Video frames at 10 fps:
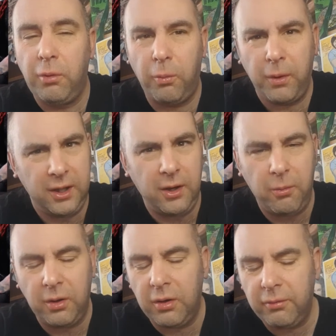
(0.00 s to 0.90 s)
what we
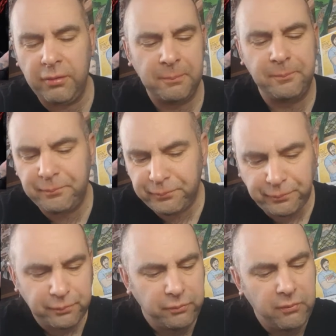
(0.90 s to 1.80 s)
know and love.
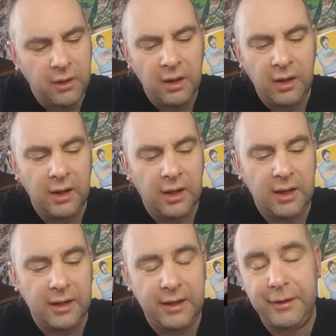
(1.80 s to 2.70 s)

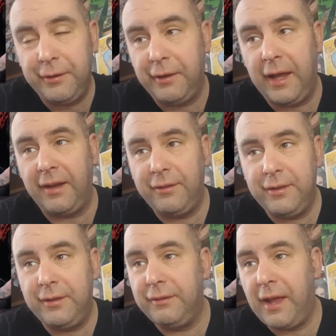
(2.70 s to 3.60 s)

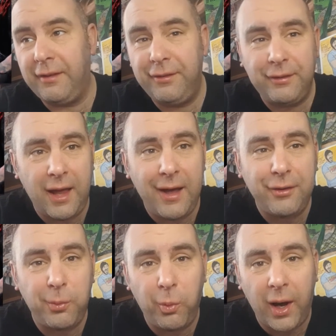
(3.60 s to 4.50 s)
Lexa then
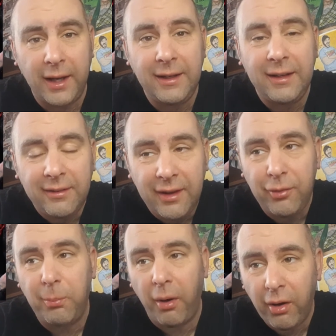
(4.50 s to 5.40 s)
starts winding
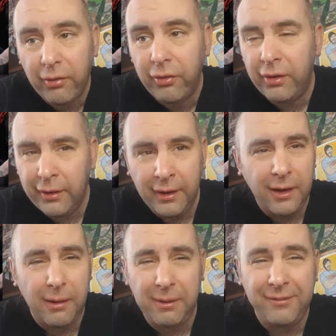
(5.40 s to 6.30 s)
this box.
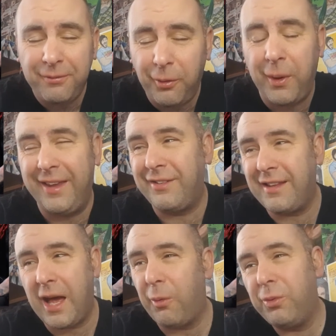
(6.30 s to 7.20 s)
I mean, for weeks
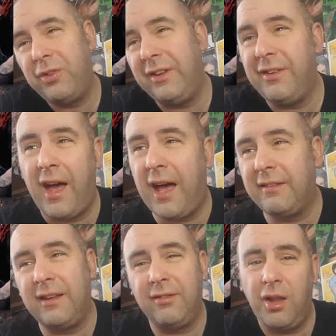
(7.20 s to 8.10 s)
now she's
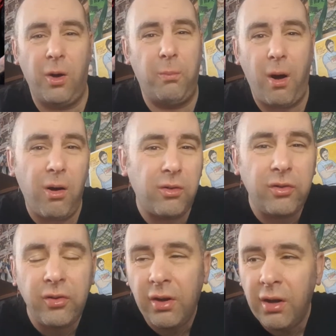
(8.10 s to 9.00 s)
had this little
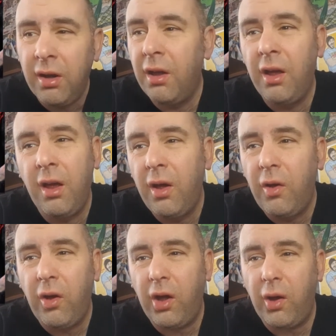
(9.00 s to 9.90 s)
box,
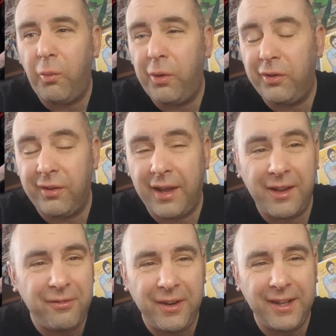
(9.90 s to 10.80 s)
which
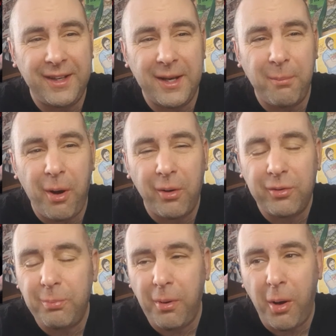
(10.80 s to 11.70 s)
like Fiend in a
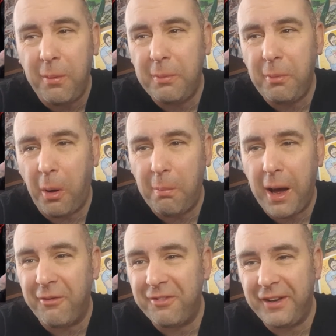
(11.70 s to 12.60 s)
box, pop
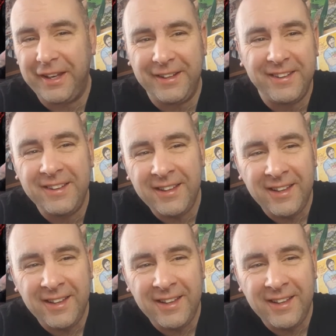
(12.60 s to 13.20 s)
out Fiend,